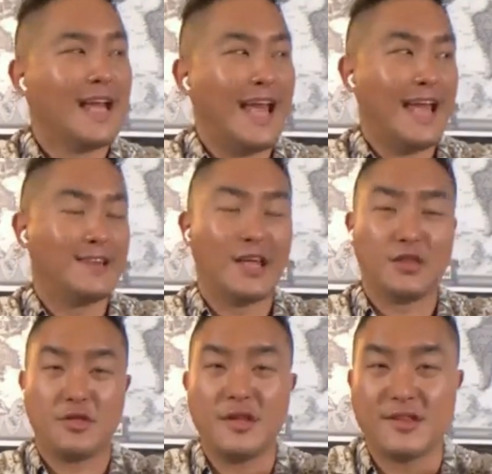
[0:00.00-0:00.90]
and they
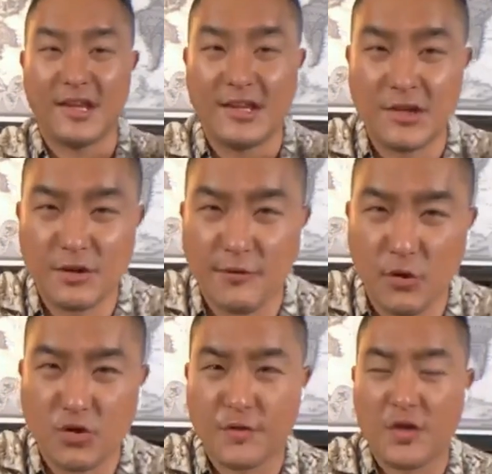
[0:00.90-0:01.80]
think they hear the
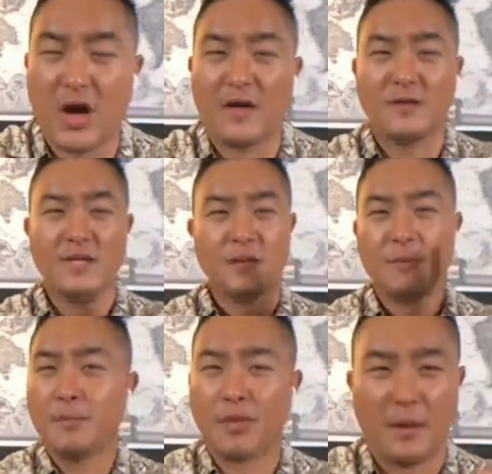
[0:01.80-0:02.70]
voice of God.
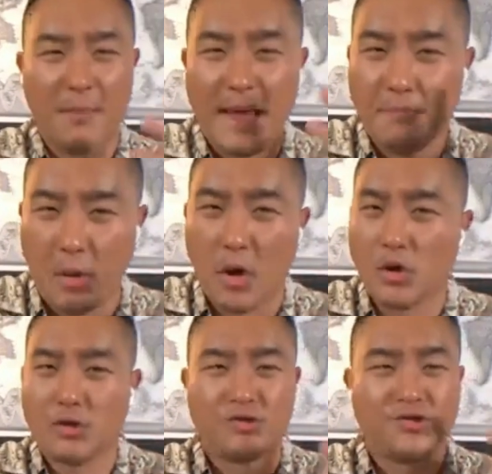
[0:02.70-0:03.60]
People are bipolar,